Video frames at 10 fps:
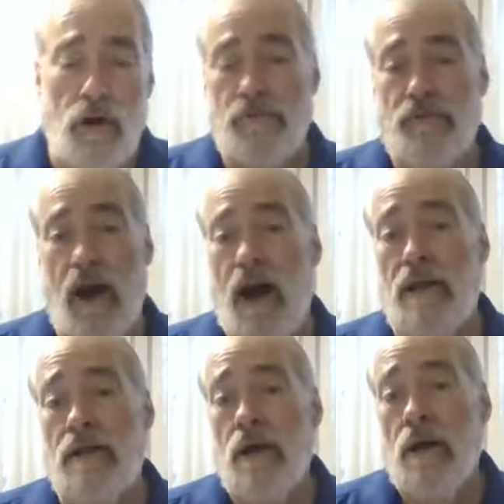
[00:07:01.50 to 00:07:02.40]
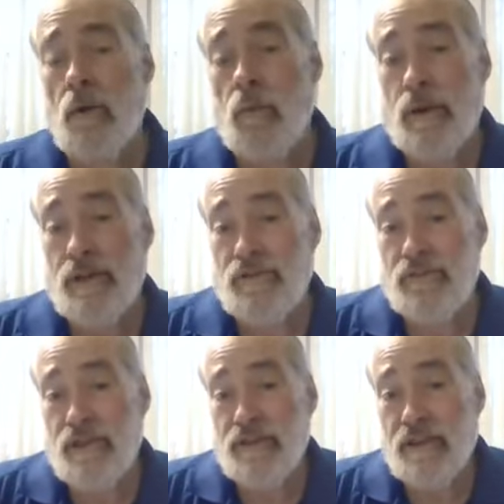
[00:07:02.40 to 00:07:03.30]
of God when he
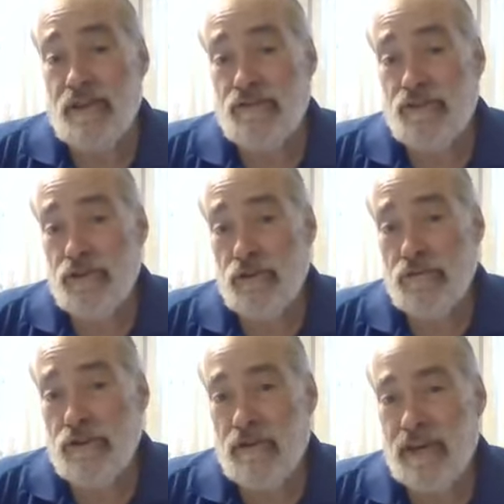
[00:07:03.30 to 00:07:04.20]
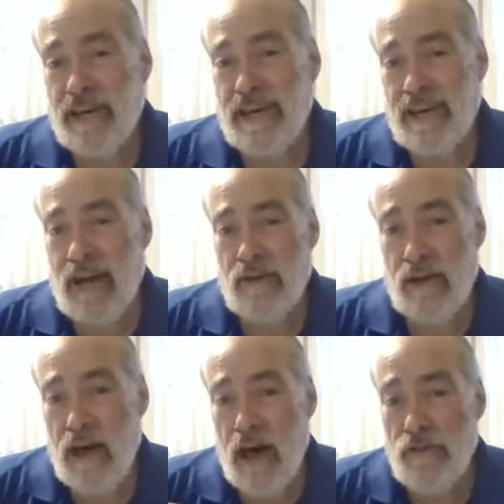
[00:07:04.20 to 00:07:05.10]
sees that his children are kicking out
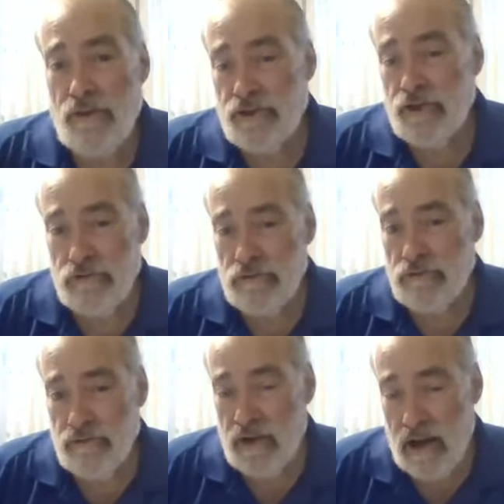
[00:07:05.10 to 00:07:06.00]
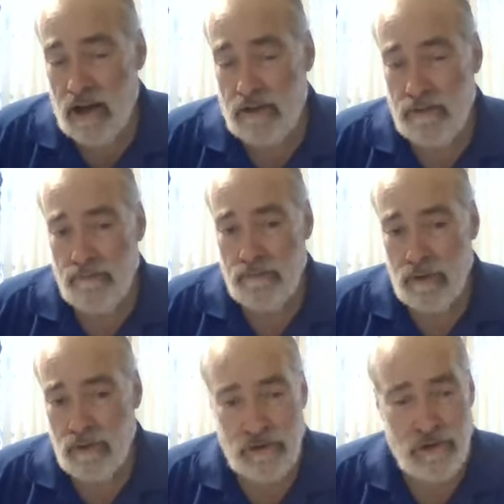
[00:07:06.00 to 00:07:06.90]
other children of God.
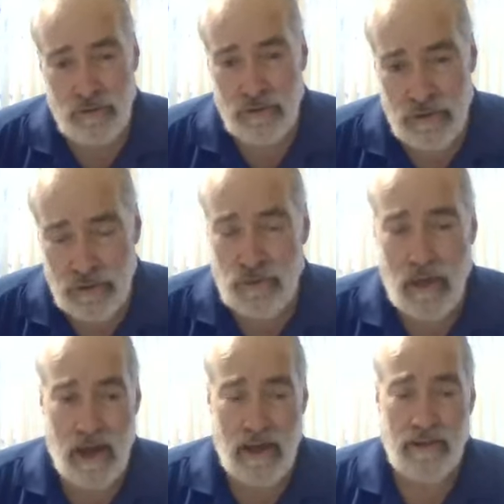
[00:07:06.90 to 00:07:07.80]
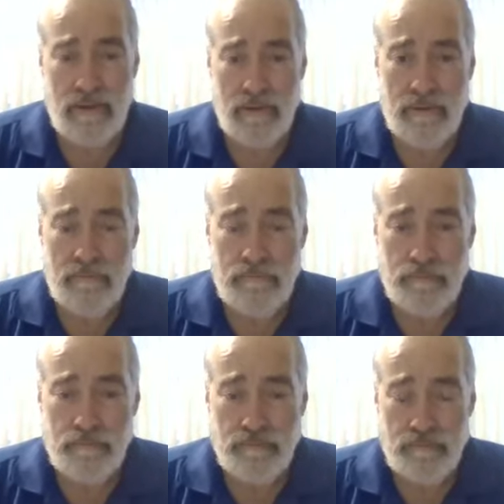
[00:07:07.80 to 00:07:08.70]
You don't do that.
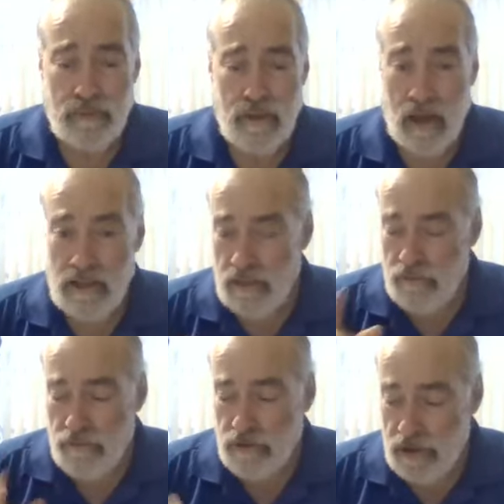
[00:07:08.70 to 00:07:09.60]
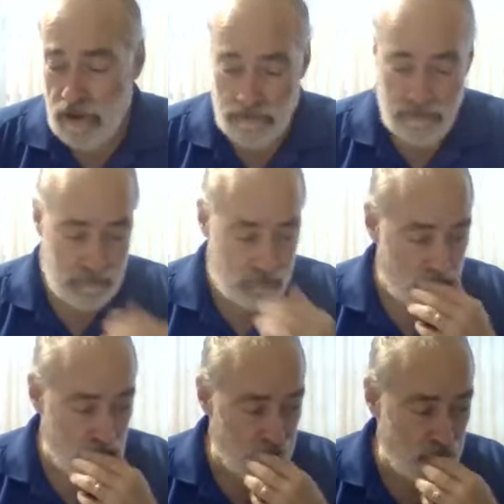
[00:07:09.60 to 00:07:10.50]
I never forget,
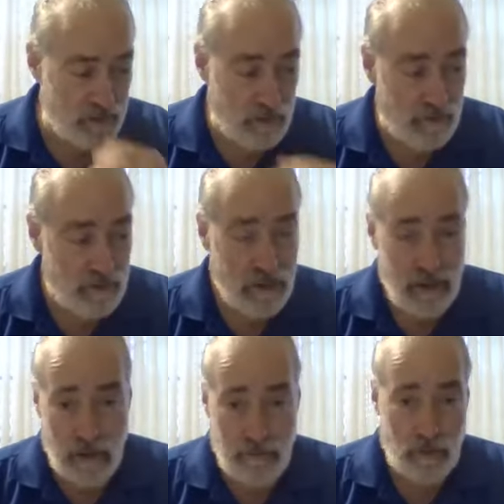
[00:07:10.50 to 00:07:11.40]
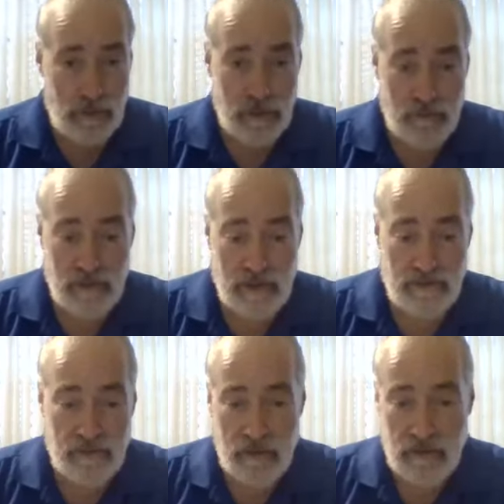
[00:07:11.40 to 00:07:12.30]
I know I'm going a little bit
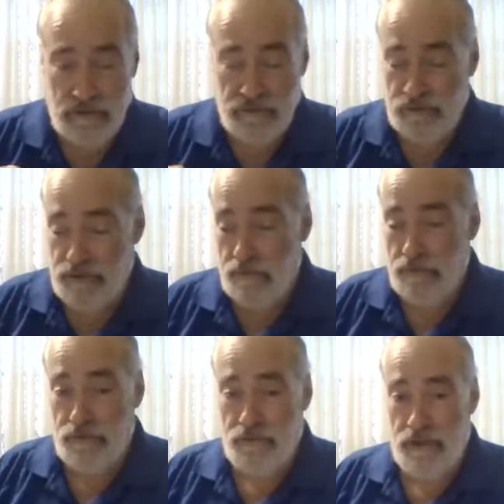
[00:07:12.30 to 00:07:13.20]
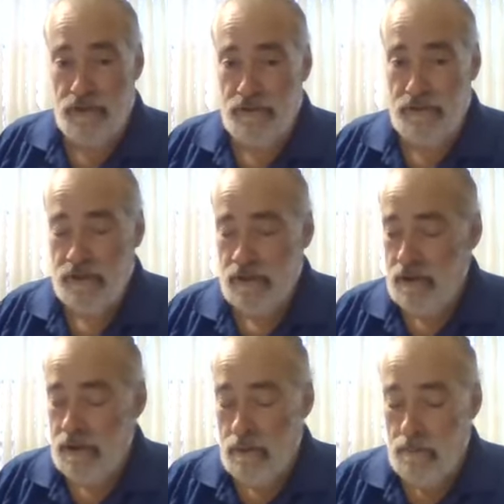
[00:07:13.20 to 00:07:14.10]
lengthy in this chapter 6,
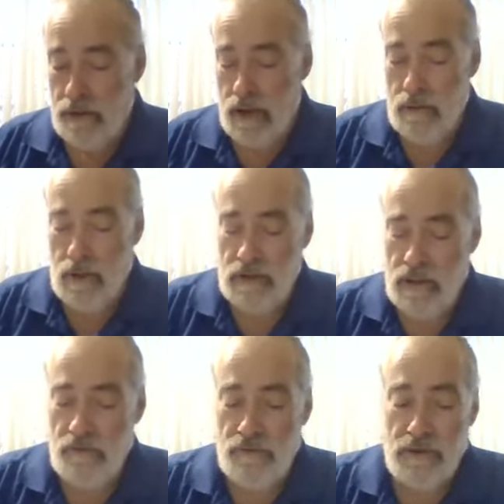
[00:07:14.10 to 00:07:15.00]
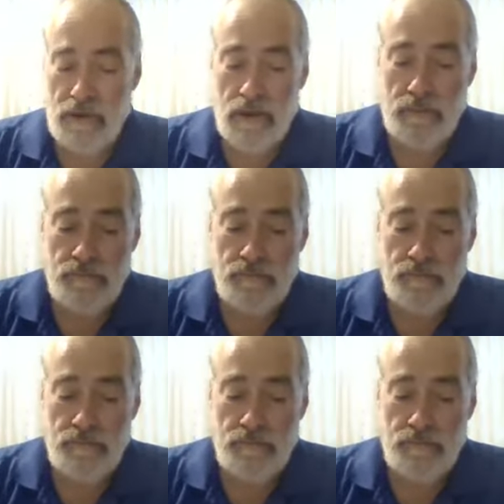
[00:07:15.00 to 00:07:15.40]
but I, I never forget